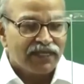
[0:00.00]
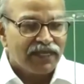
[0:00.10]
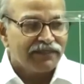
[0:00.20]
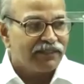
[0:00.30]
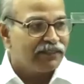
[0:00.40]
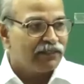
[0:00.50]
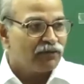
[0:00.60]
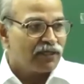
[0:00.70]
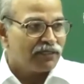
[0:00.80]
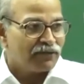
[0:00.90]
and then
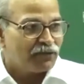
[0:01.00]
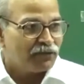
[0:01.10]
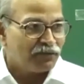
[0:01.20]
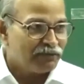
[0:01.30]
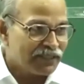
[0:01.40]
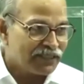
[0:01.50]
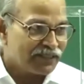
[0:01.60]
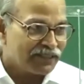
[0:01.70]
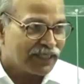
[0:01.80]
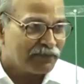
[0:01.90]
Anurag, you measure
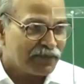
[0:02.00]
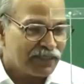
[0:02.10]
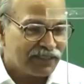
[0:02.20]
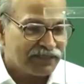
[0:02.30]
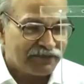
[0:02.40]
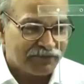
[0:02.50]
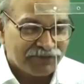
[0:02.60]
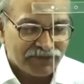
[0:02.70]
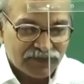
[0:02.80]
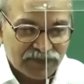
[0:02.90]
the time period.
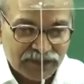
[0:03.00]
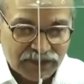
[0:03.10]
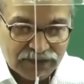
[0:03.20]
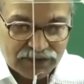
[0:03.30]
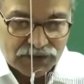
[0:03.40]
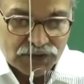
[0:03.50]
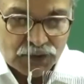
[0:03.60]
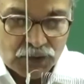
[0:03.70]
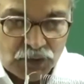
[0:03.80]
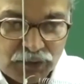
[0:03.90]

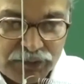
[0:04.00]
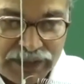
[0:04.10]
So,